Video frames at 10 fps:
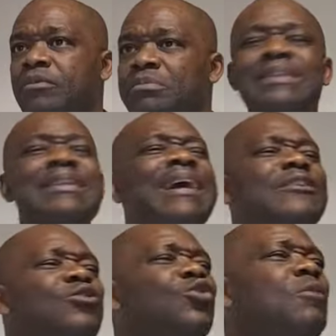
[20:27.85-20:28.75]
But
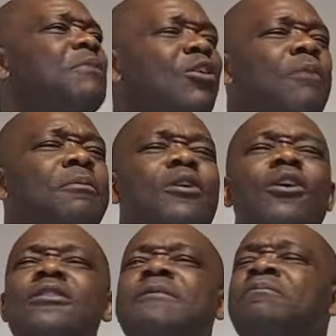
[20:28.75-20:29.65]
that should not make up
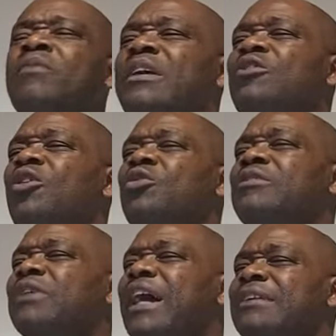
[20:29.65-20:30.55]
because, you know,
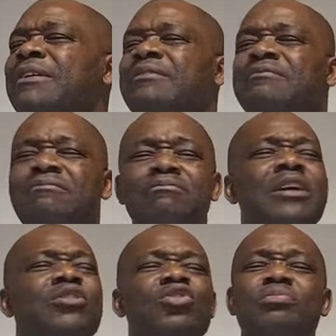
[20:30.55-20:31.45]
we had
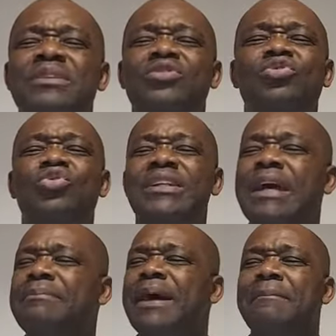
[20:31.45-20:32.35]
begin to mistreat
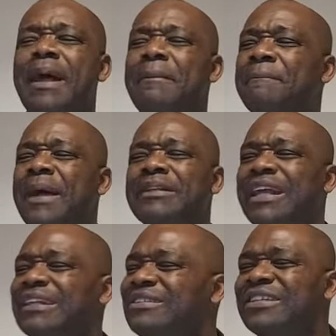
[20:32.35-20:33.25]
them and, and, and,
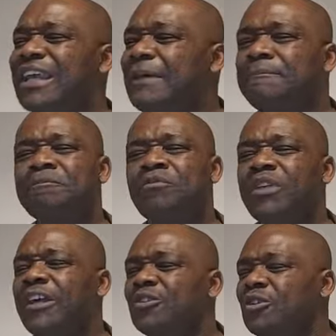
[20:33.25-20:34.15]
and treat them,
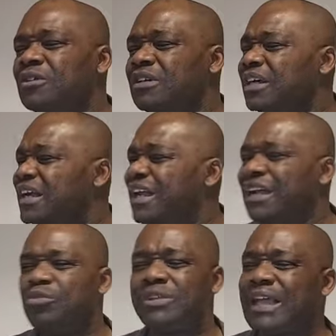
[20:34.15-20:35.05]
you know,
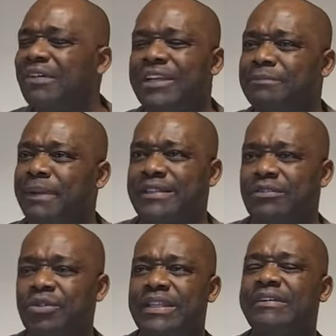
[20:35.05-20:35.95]
uh, without
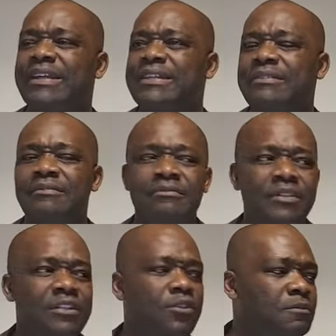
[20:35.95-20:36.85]
respect, without anything.
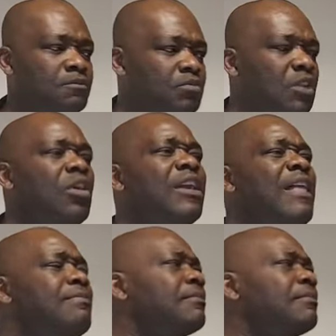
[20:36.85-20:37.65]
You know, the Lord